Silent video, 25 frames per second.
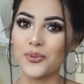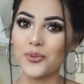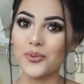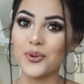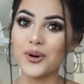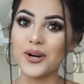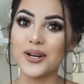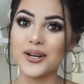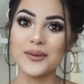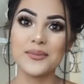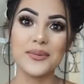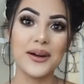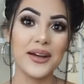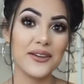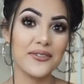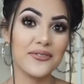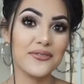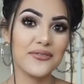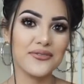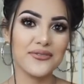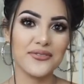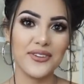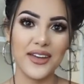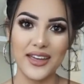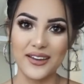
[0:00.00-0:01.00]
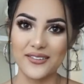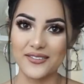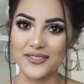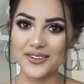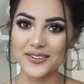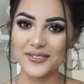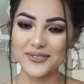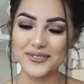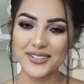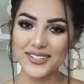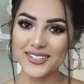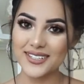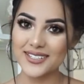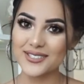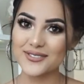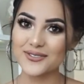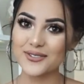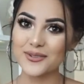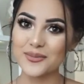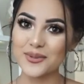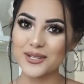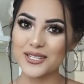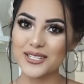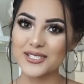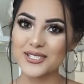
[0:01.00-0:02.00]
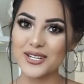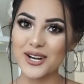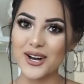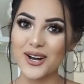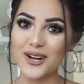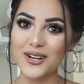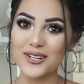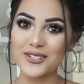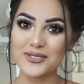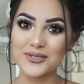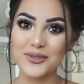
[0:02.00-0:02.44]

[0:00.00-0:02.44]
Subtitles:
one of my favorite ones from this haul,